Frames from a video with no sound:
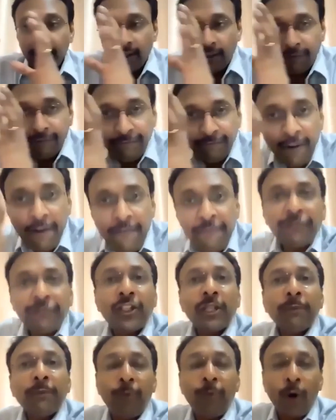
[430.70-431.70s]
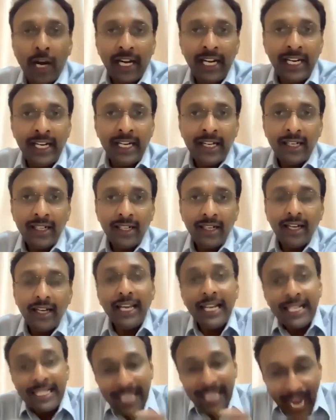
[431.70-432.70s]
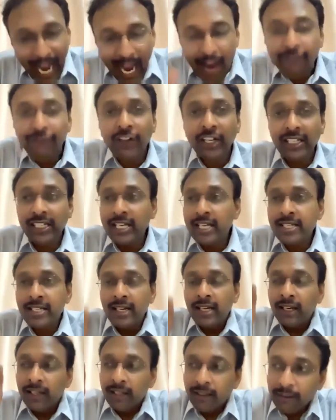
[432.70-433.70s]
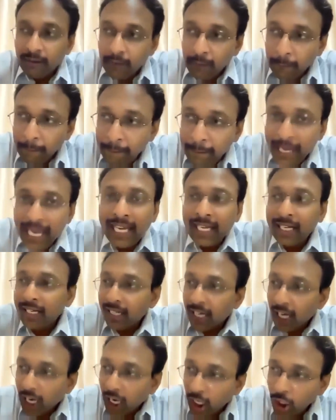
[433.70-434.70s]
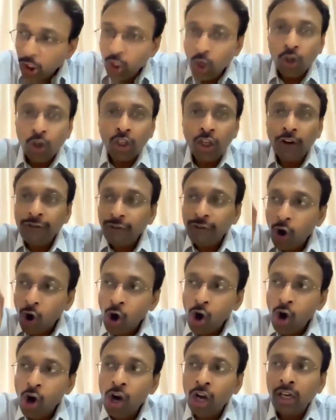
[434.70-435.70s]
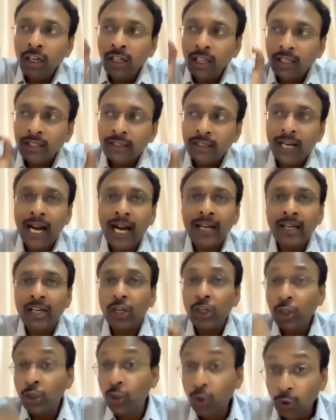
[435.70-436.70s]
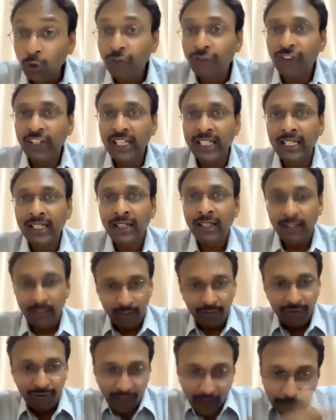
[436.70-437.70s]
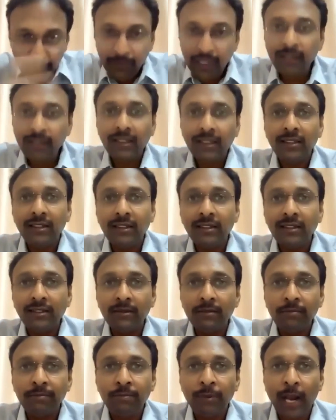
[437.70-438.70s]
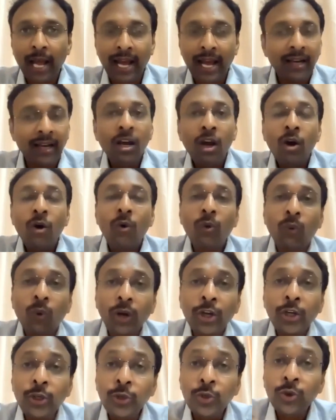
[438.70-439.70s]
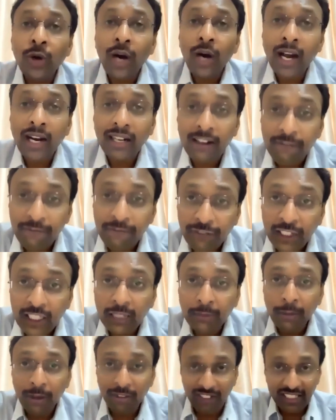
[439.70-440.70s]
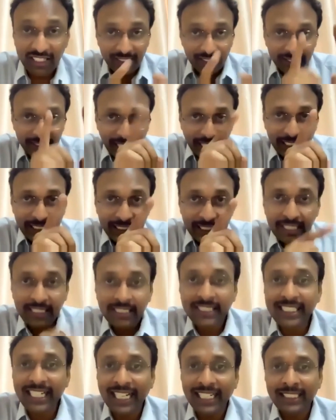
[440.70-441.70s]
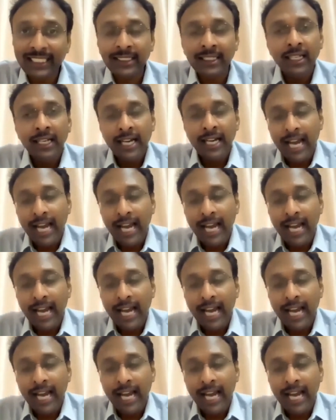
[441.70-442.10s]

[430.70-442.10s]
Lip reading: The fifth point is, after this, make a note of all that you feel from the plan, what you are comfortable with, that is a strength,